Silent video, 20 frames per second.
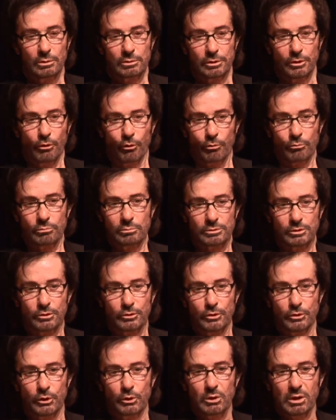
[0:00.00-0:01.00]
you know, to
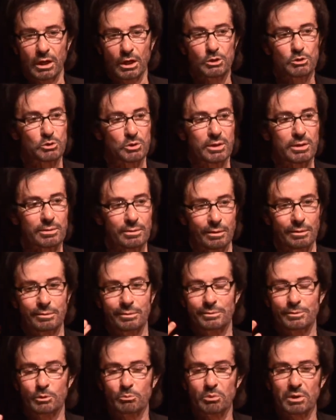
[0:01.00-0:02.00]
the new country or
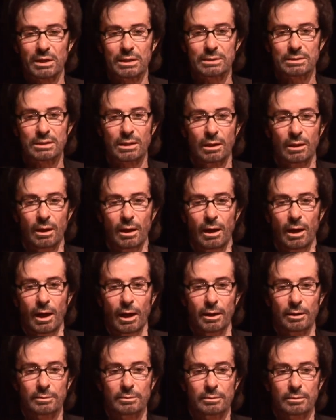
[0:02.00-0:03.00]
a new place,
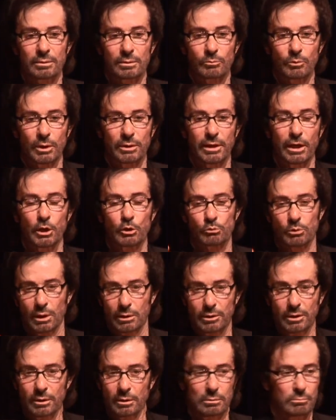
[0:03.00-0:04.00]
and when they were
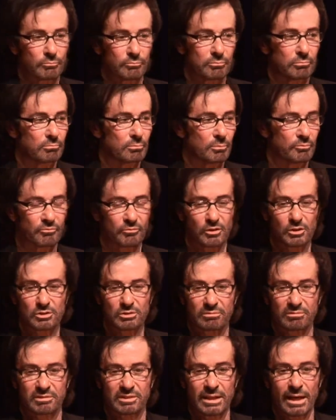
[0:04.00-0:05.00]
on the
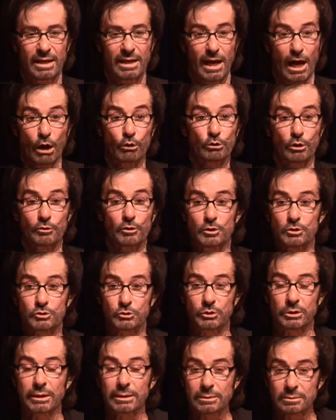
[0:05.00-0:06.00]
first day out on the
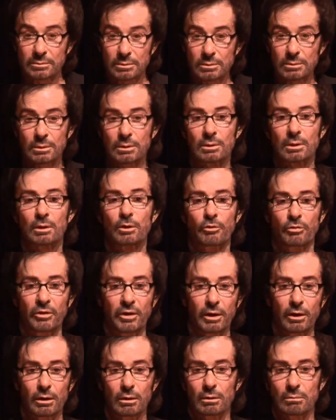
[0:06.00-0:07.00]
street,
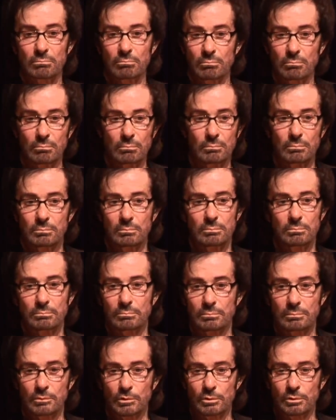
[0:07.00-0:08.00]
they're
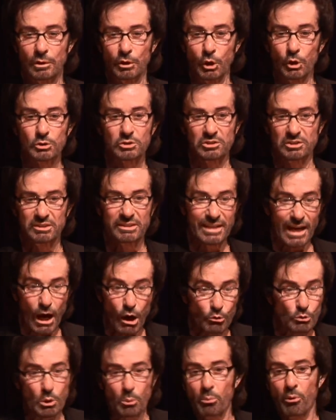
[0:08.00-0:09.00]
looked
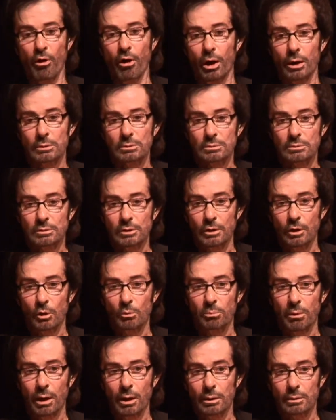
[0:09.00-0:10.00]
down upon, you know,
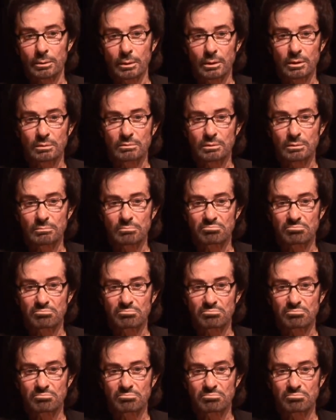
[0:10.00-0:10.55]
by the,